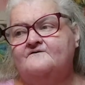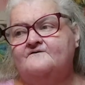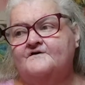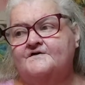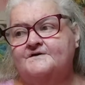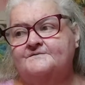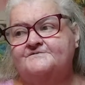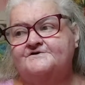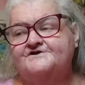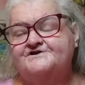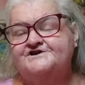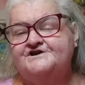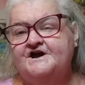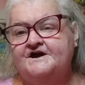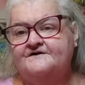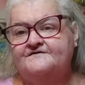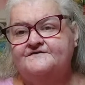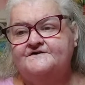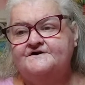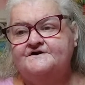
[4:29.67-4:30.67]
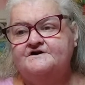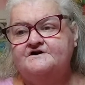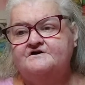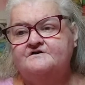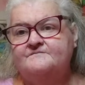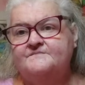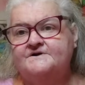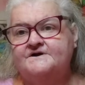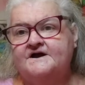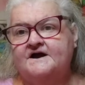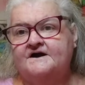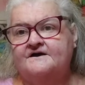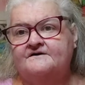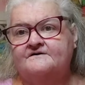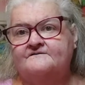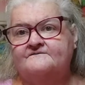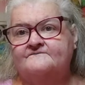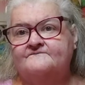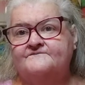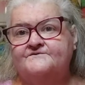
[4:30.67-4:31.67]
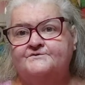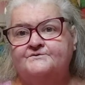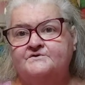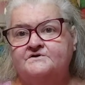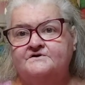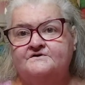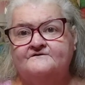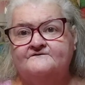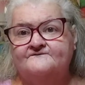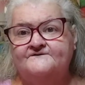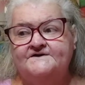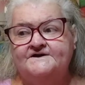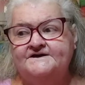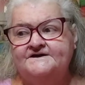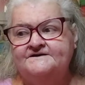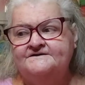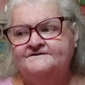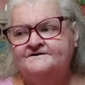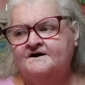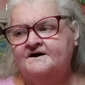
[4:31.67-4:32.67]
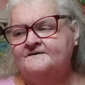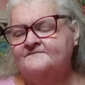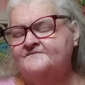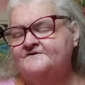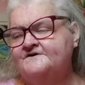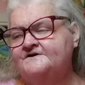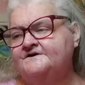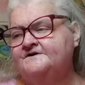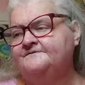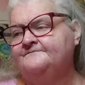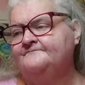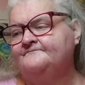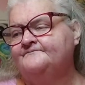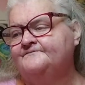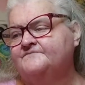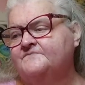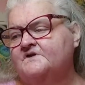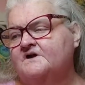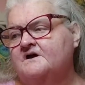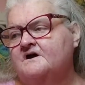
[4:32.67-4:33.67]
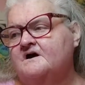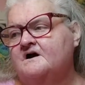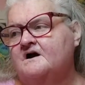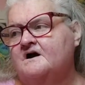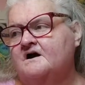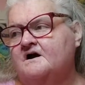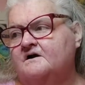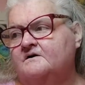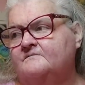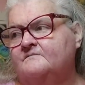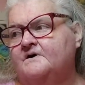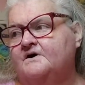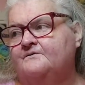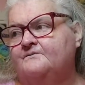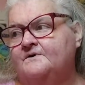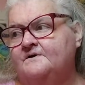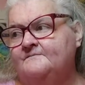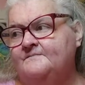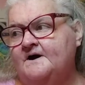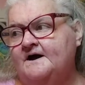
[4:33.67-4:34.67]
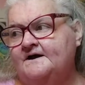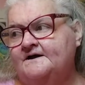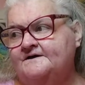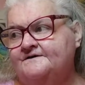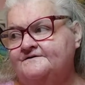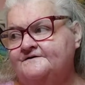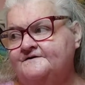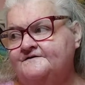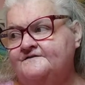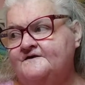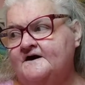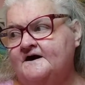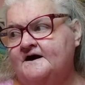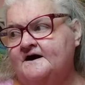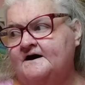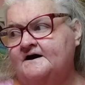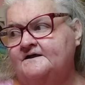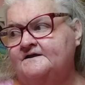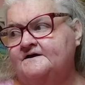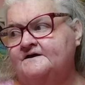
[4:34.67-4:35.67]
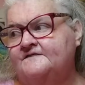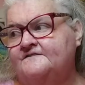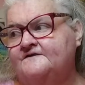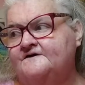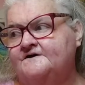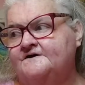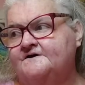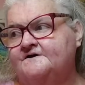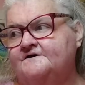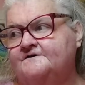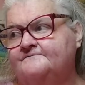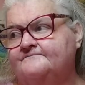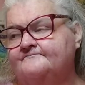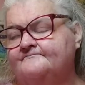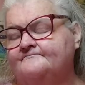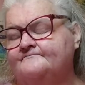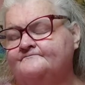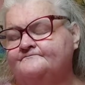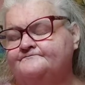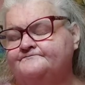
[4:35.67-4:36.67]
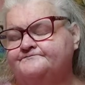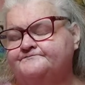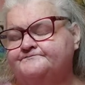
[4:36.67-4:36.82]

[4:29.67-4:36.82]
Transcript: for them to check them and kind of do a little fitting type thing. I went back and did that, and then